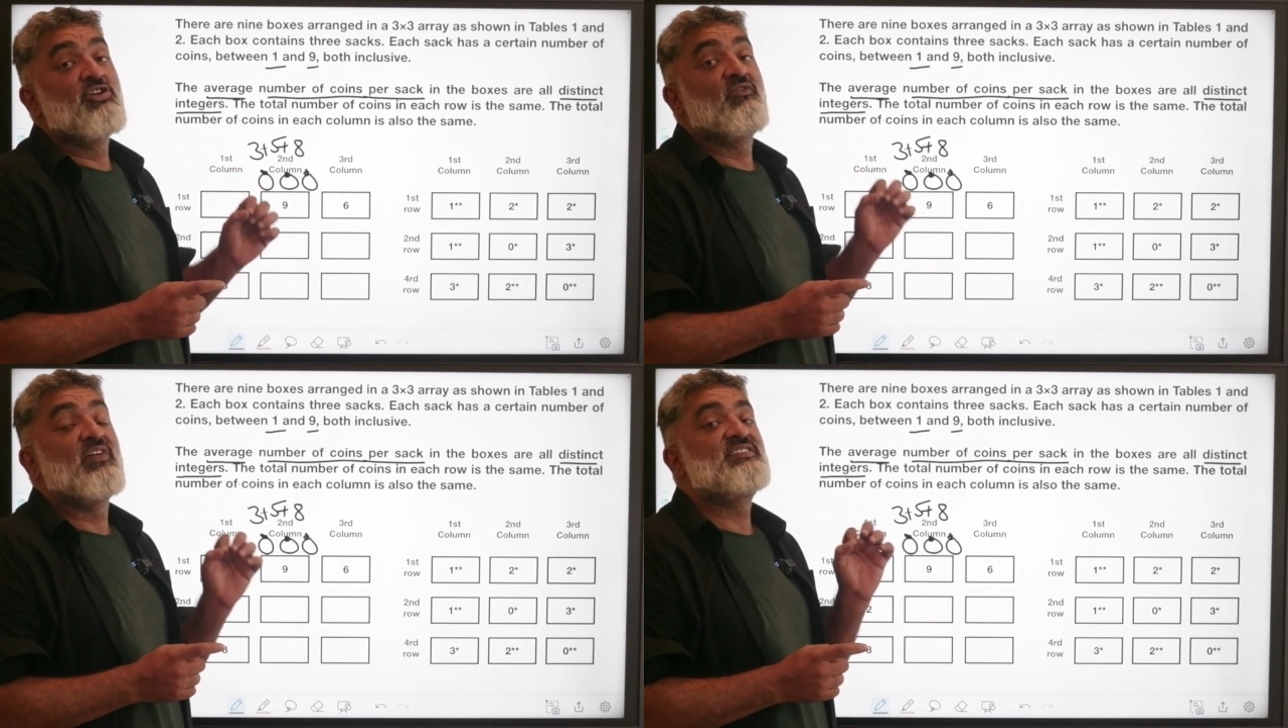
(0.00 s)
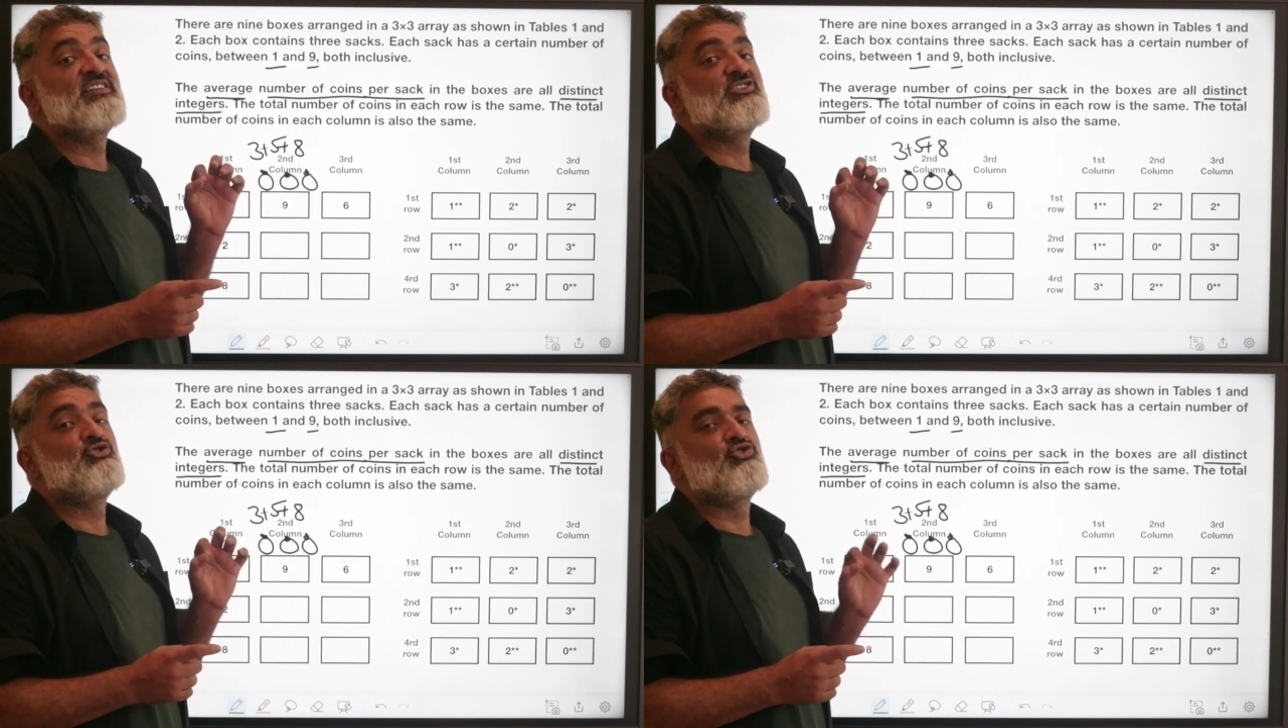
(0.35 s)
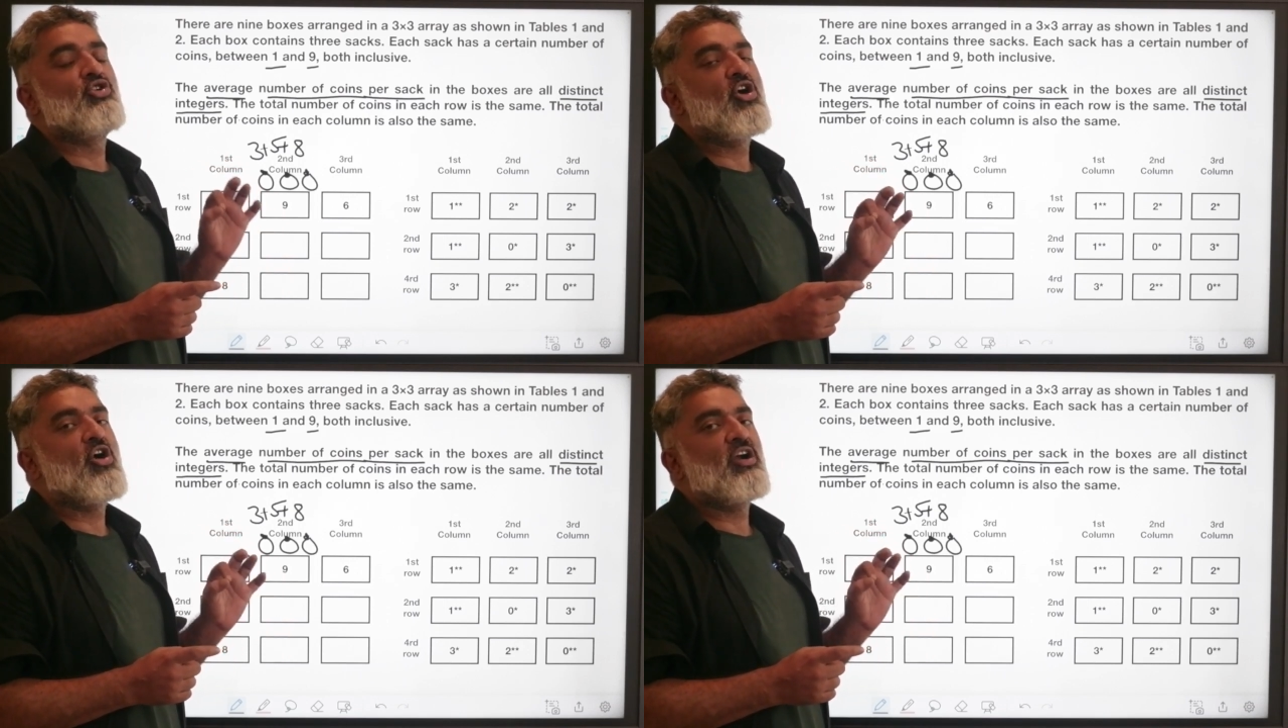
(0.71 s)
which is
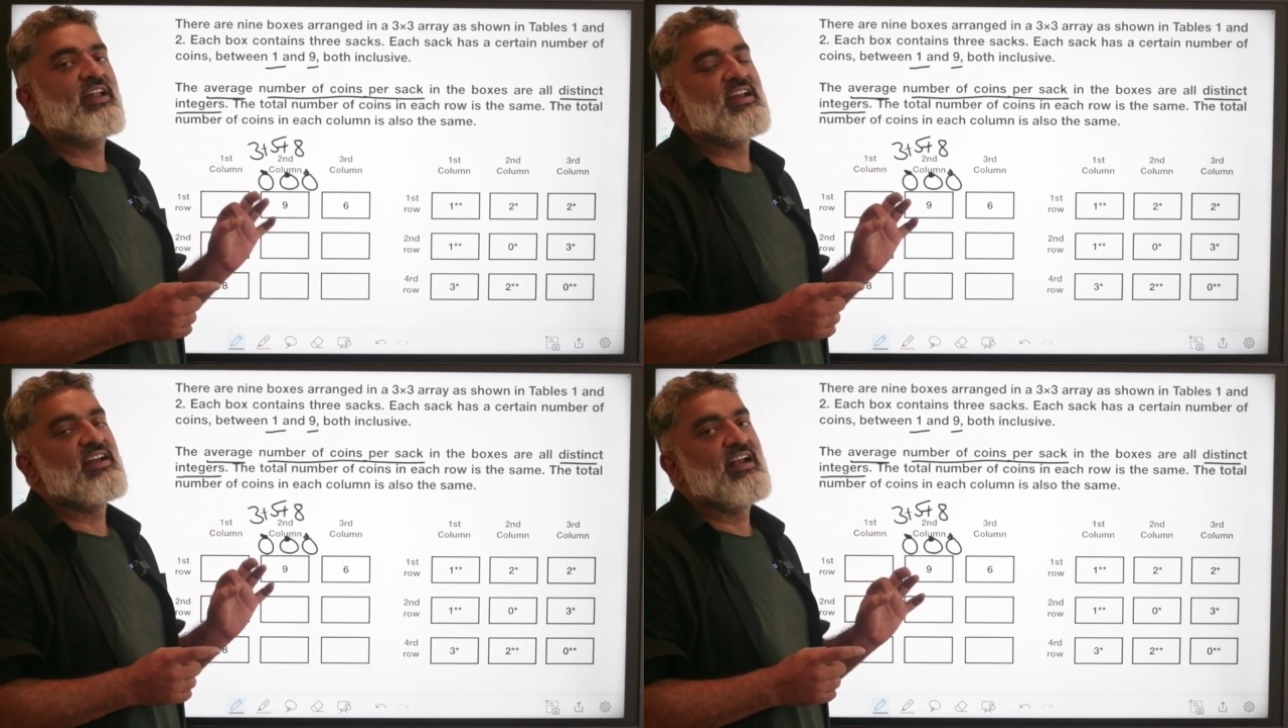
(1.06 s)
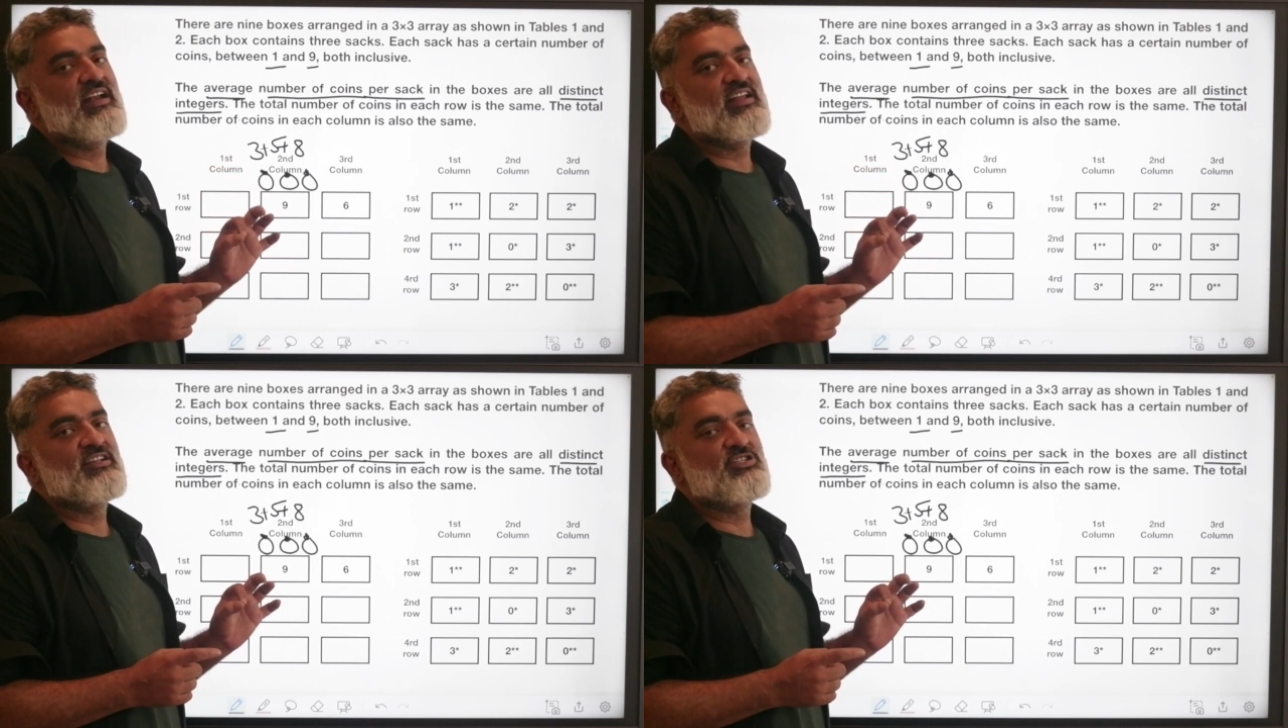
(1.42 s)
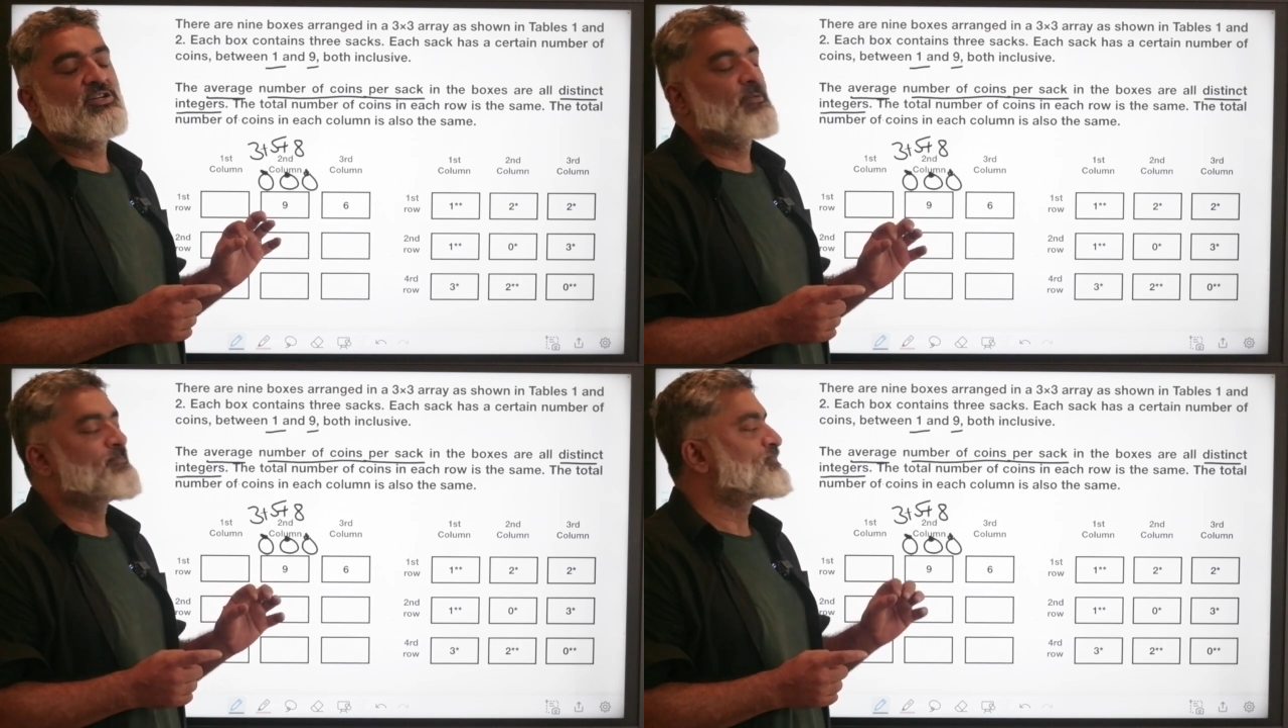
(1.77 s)
not an integer.